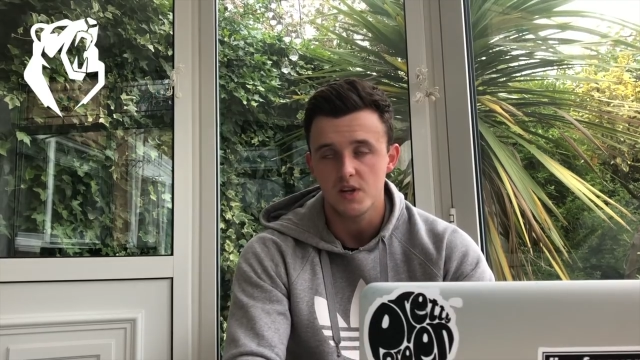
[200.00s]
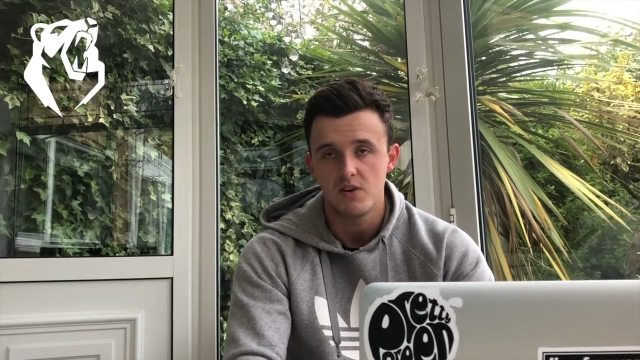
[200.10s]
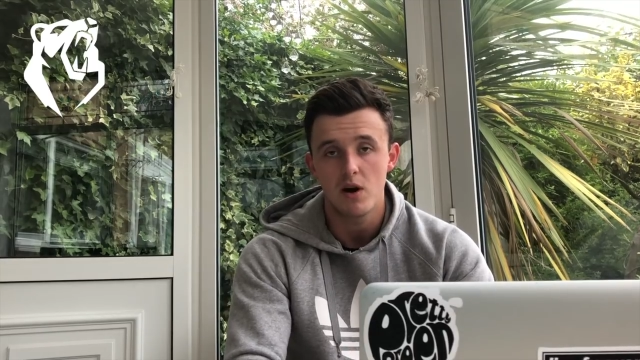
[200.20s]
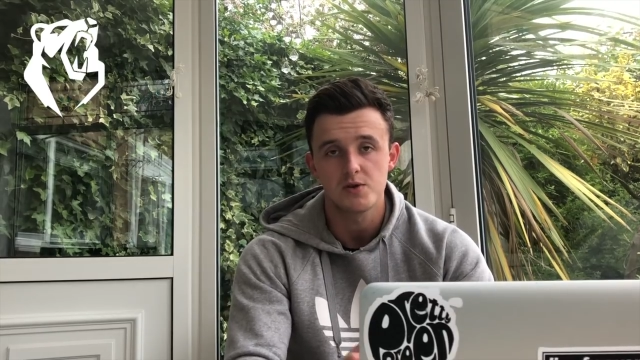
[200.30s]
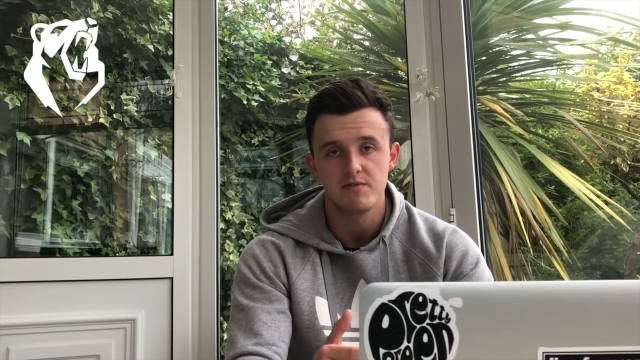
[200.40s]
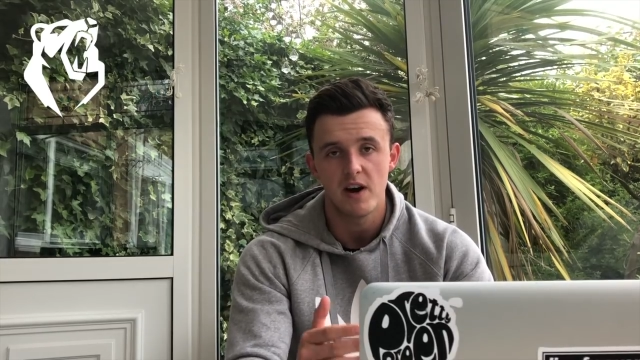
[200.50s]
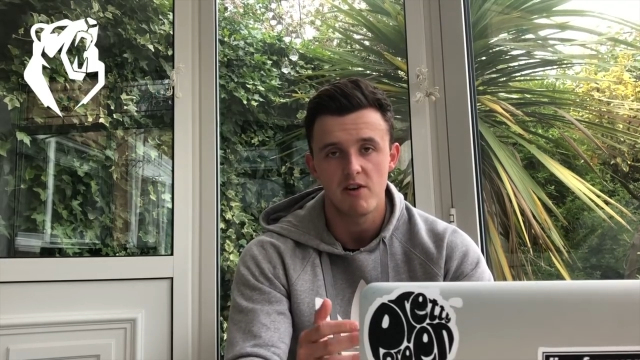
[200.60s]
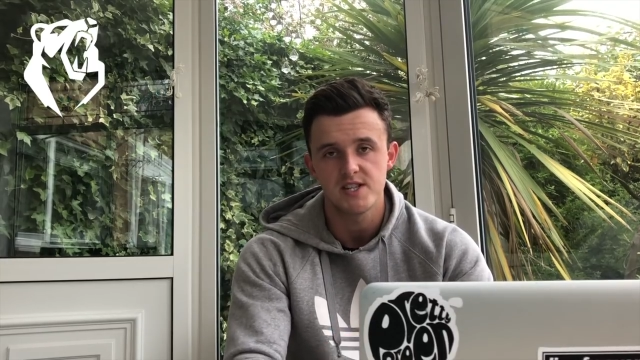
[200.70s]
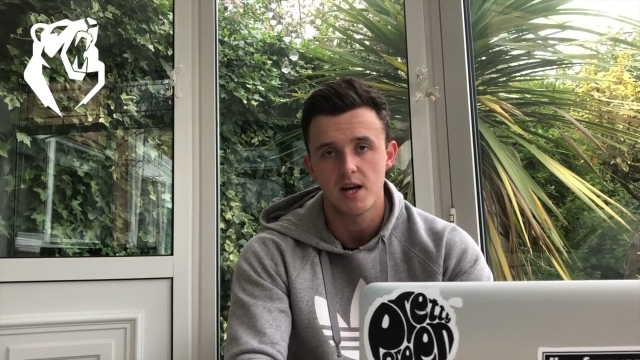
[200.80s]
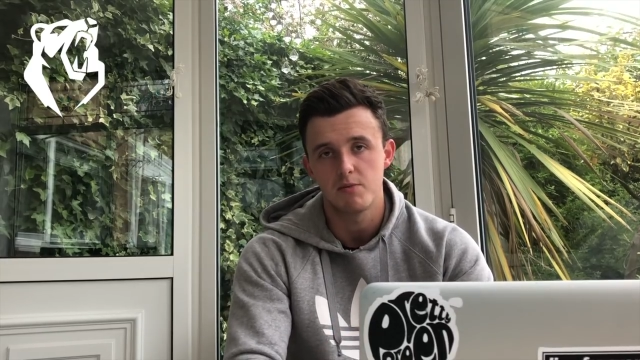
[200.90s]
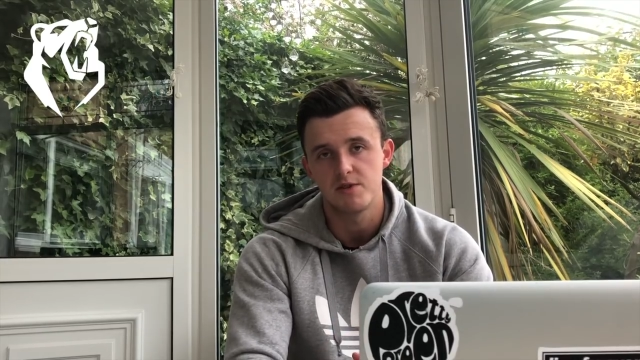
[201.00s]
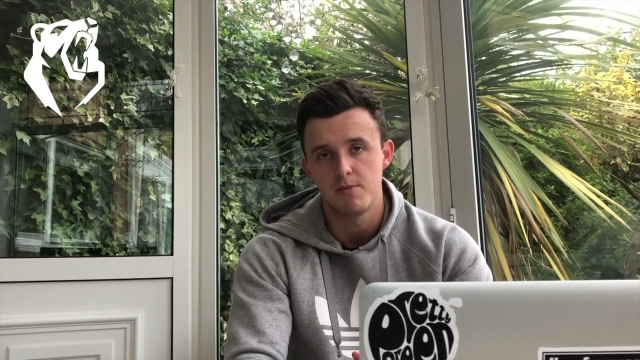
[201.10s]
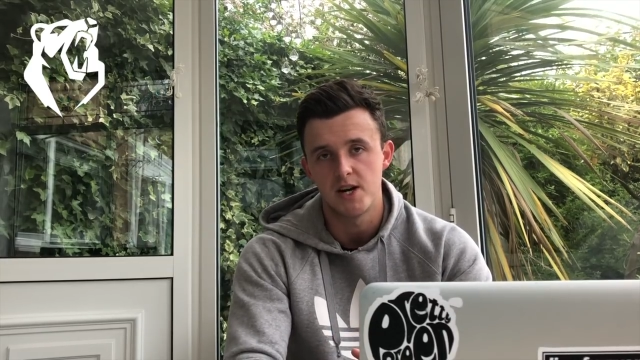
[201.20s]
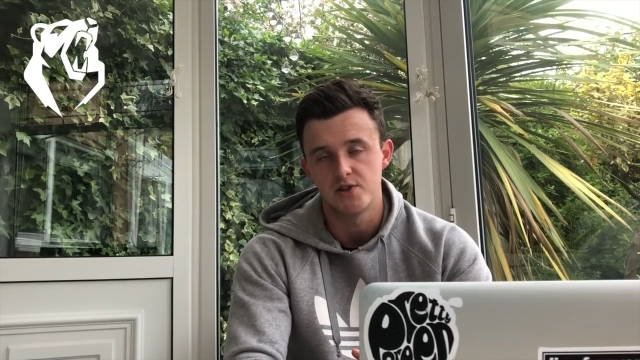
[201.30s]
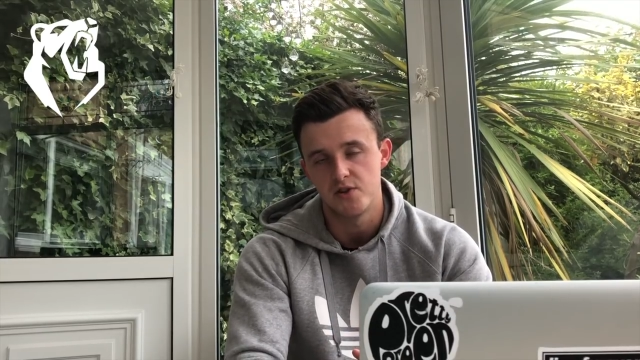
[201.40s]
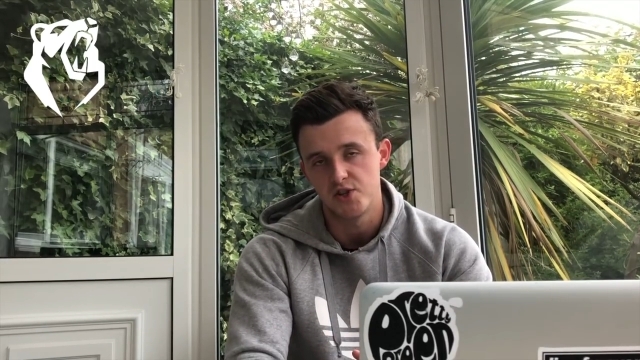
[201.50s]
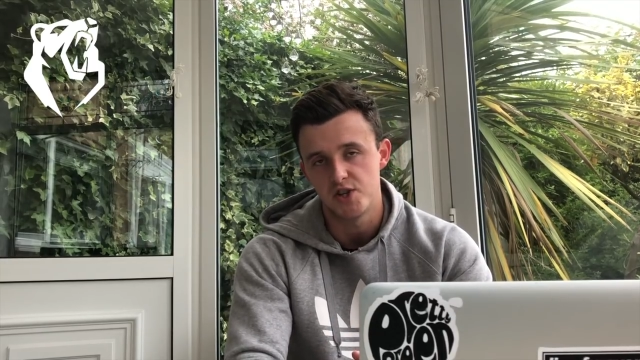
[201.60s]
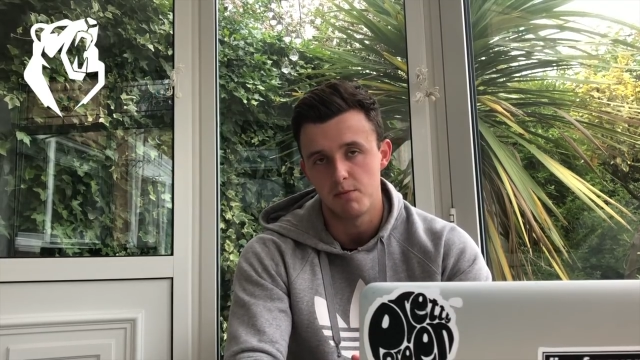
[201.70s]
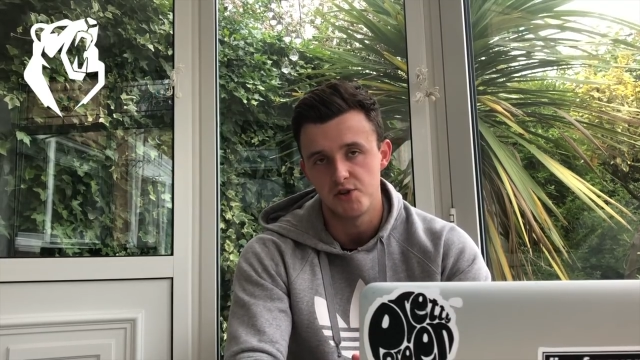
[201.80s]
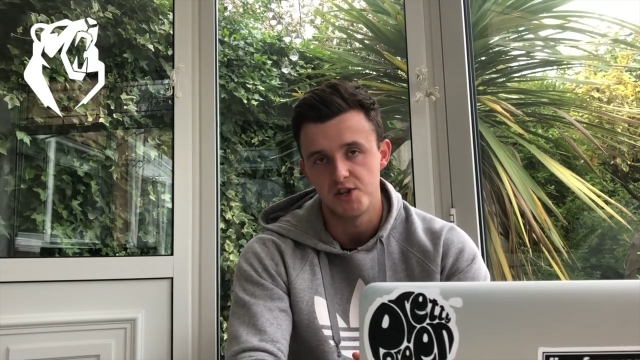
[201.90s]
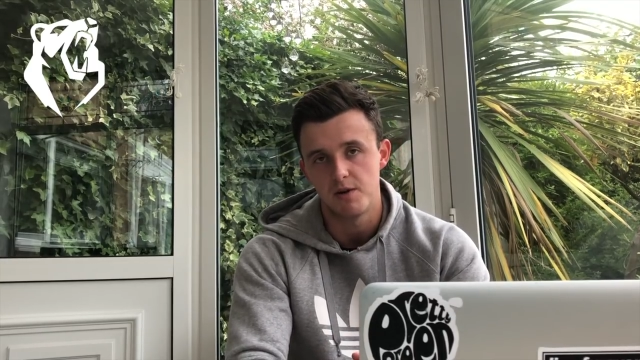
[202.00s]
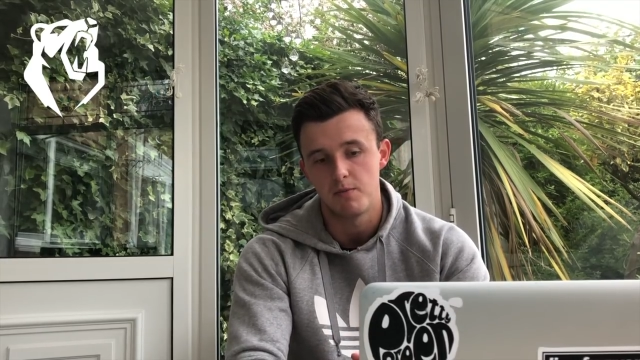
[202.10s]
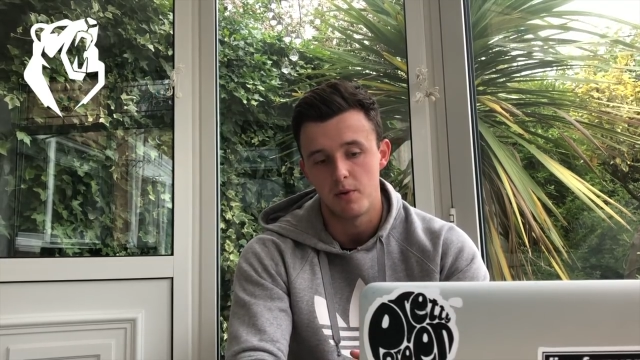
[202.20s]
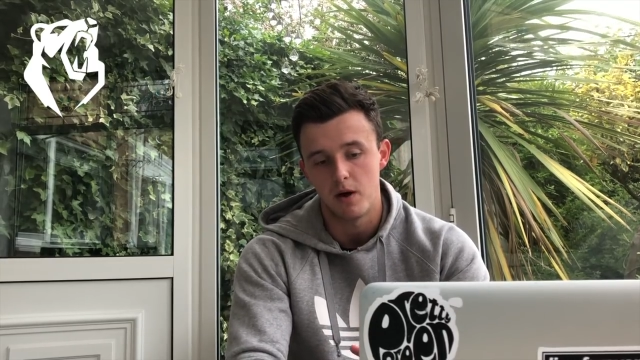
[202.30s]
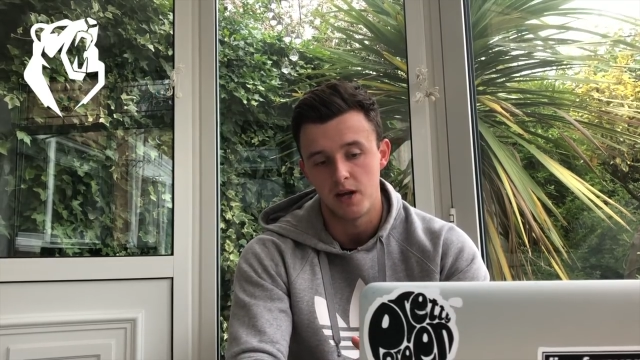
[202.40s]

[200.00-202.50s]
And Rowett's a very established manager in the Championship.